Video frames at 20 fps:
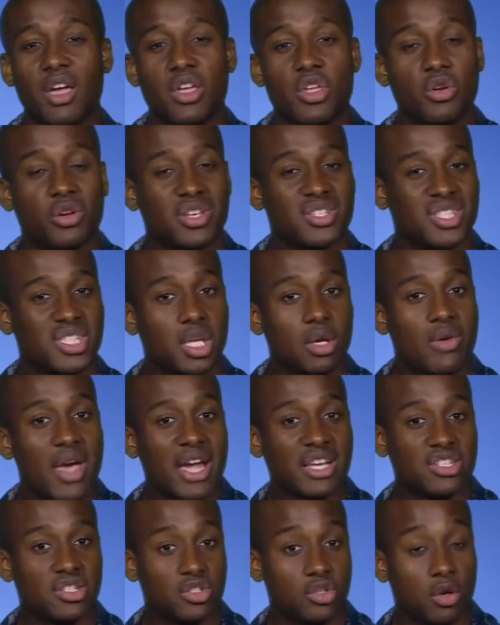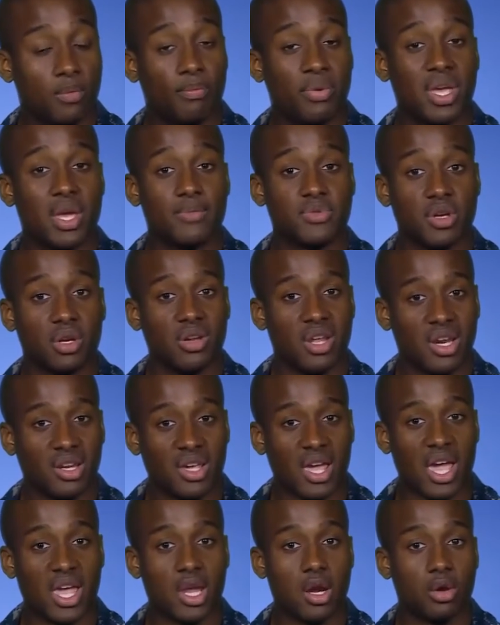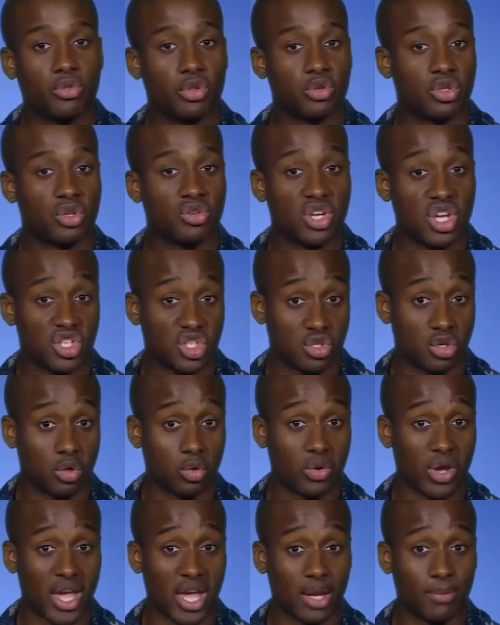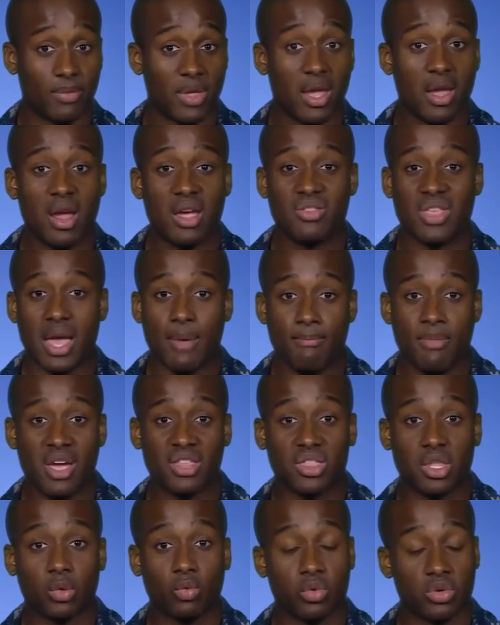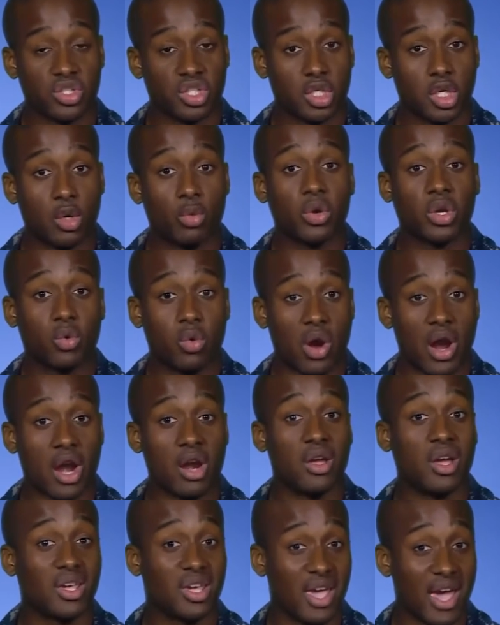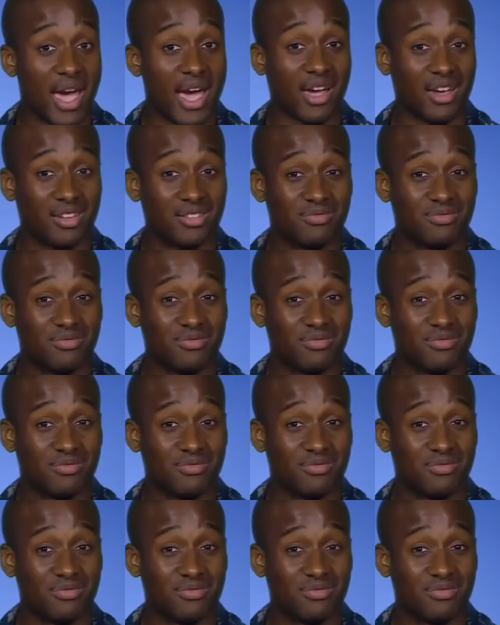You can still access your Bibs on NKO the traditional way, and that method will still require a CAC.